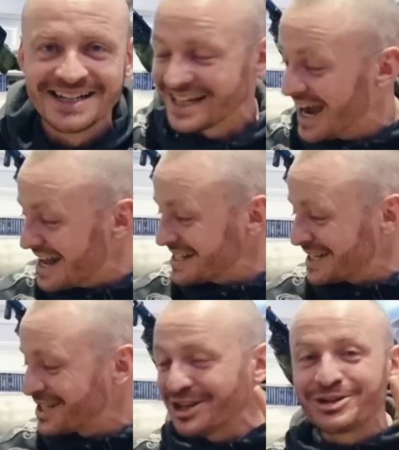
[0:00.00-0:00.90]
Guys,
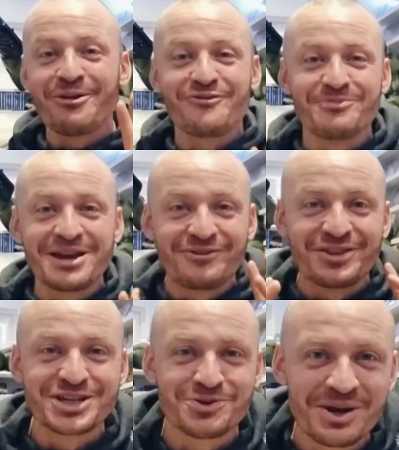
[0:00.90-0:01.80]
that's going to do it for me for
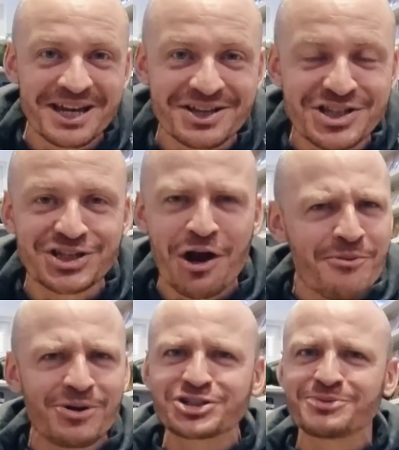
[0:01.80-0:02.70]
this week. There's
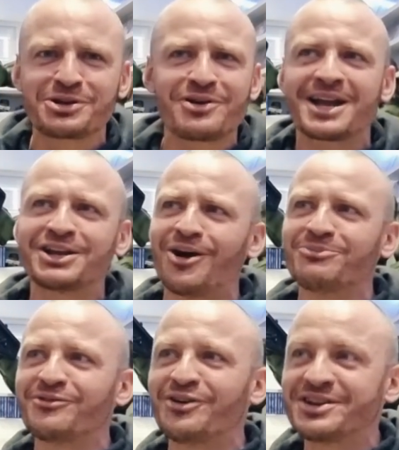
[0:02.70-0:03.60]
so much to be cracking on
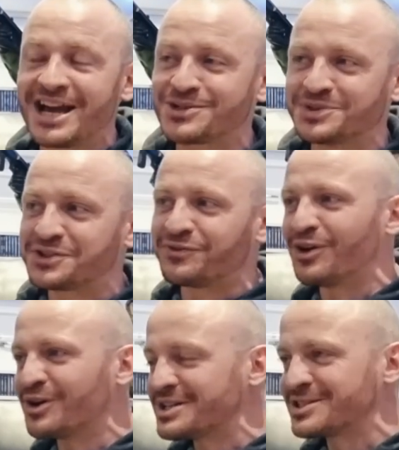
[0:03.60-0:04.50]
with on next week's
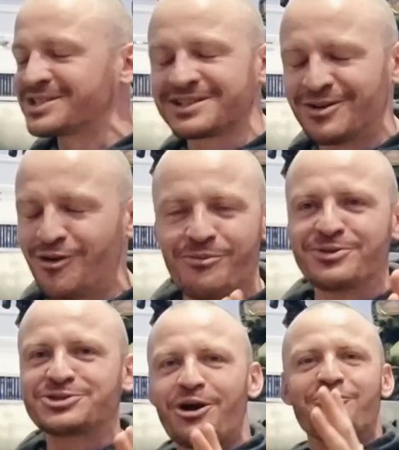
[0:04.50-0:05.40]
vlog. It's
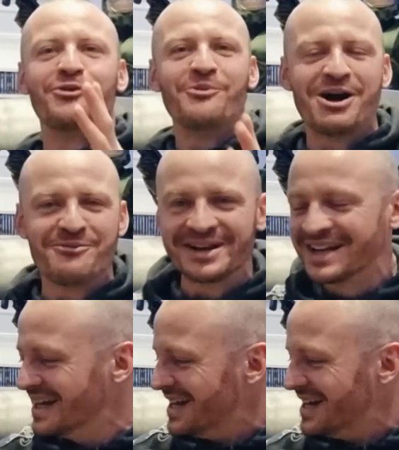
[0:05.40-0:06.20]
almost overwhelming.